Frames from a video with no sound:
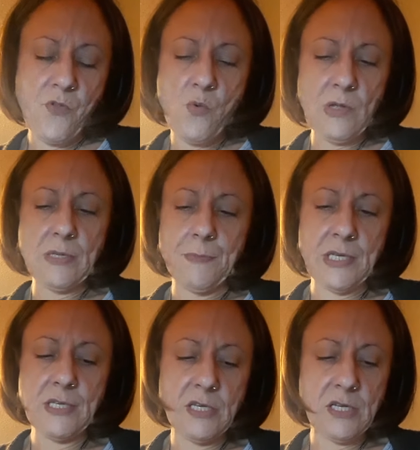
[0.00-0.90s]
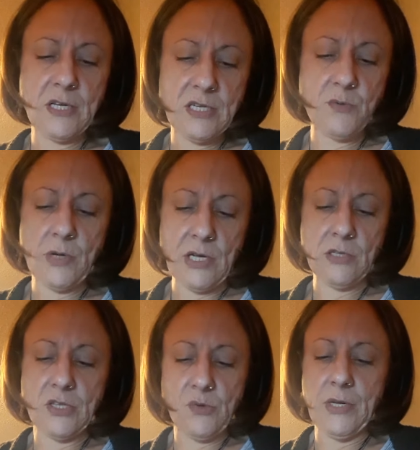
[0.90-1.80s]
What's the message? What
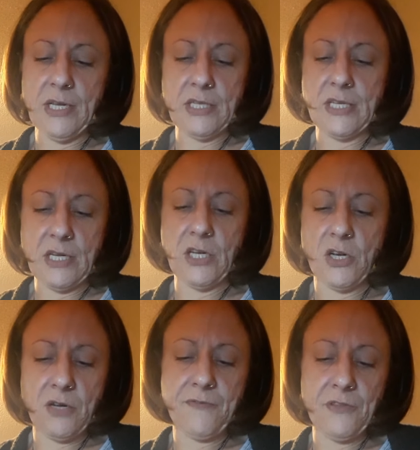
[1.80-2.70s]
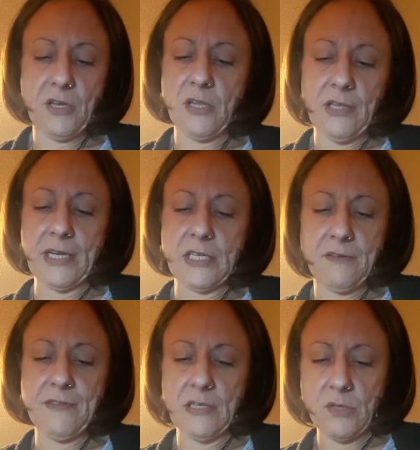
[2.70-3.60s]
else do we need to hear? For the
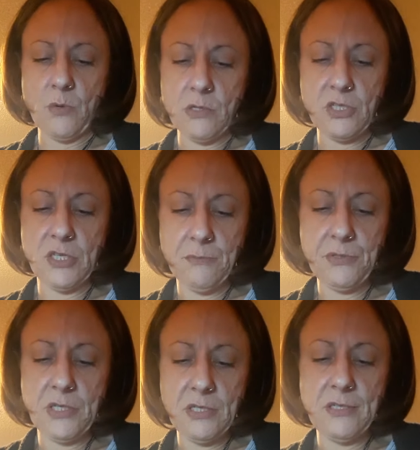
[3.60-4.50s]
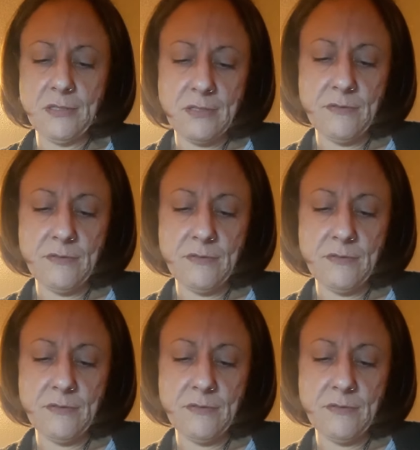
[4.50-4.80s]
collective that's watching, please,